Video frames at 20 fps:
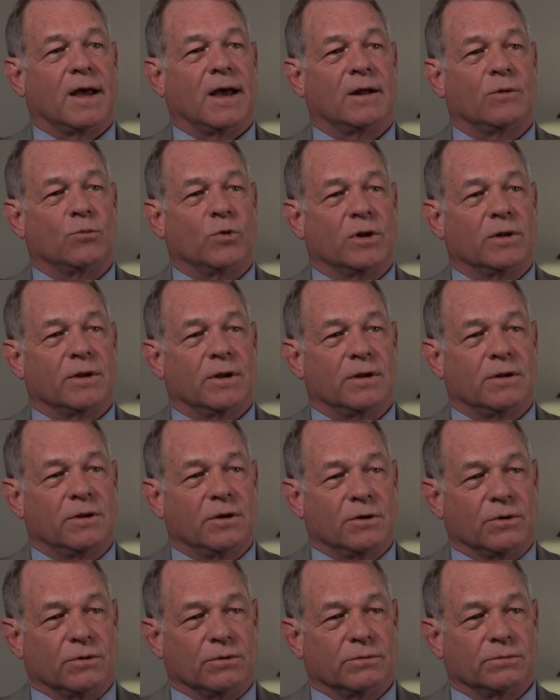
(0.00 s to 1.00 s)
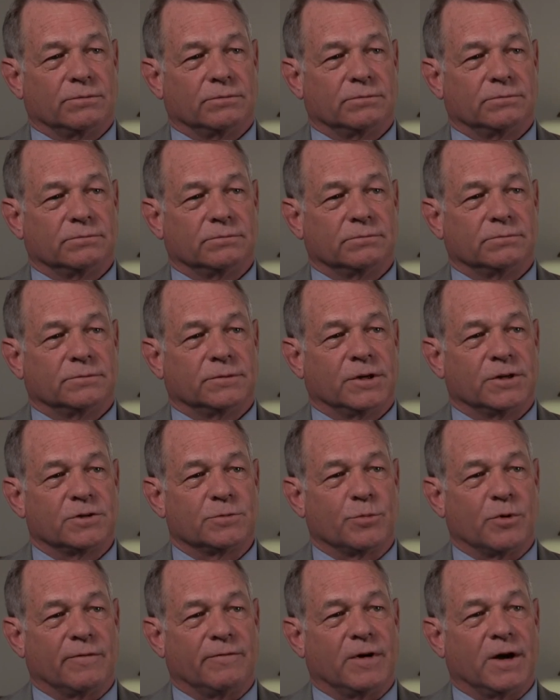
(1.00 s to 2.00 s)
And when they do, it's
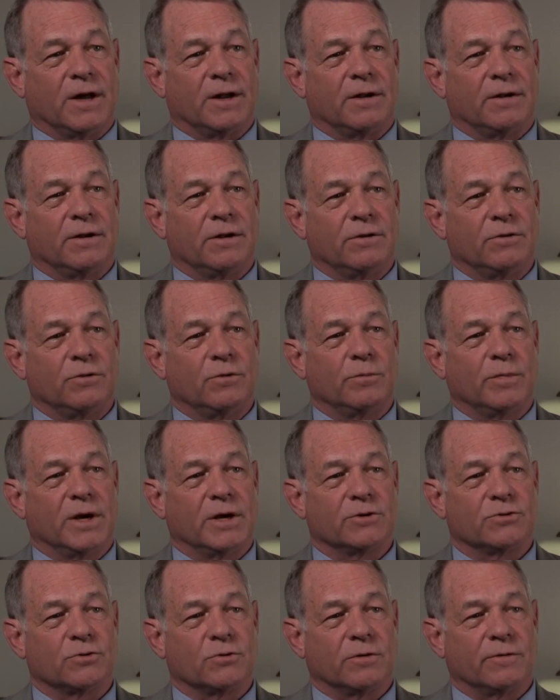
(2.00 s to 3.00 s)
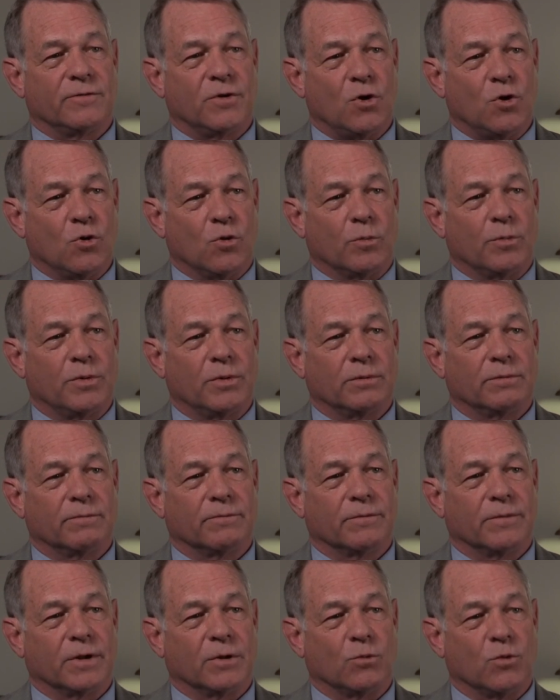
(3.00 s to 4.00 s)
provided a new measure of hope
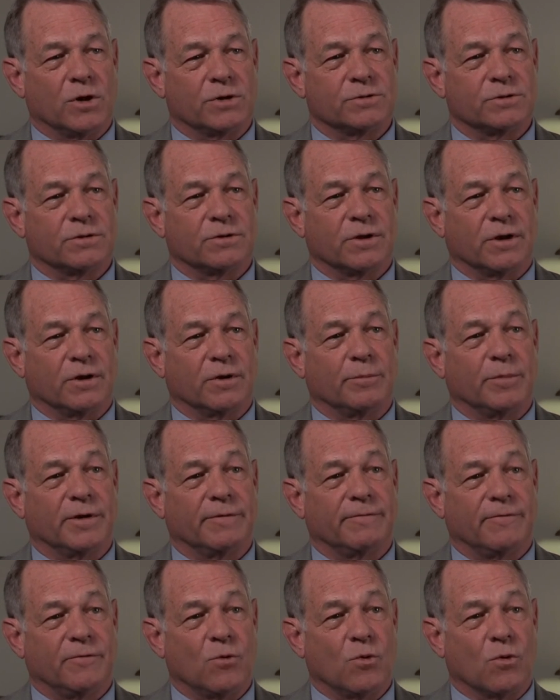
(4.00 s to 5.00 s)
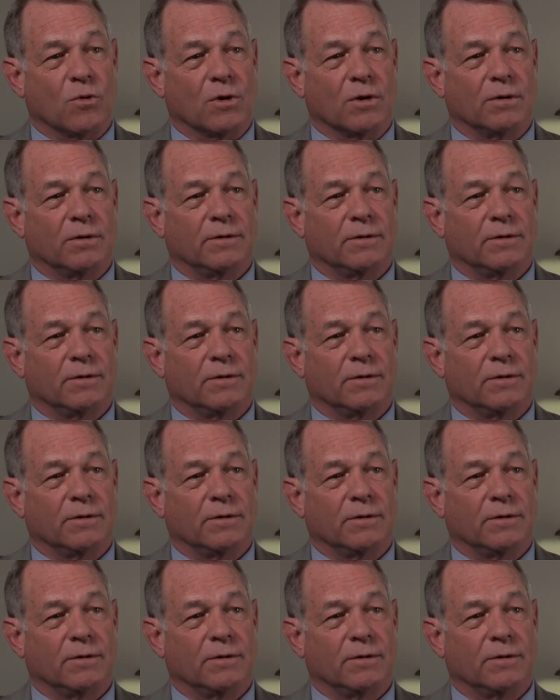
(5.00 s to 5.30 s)
that wasn't there before.